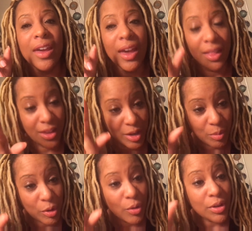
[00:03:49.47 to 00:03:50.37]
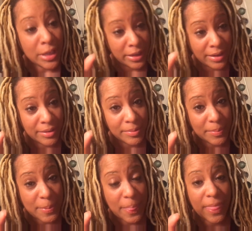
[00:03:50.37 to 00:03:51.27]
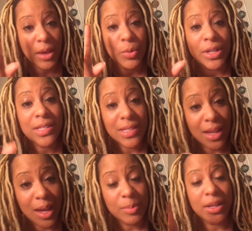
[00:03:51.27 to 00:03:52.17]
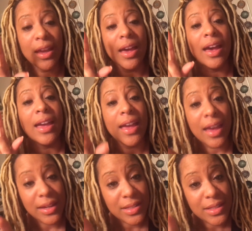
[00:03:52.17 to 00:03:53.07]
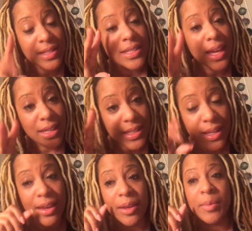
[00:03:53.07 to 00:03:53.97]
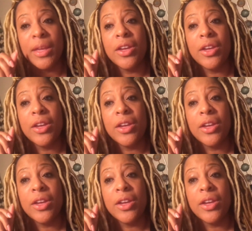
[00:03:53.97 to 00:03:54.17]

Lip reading: I let him go on again. And when he stopped, I asked a second time,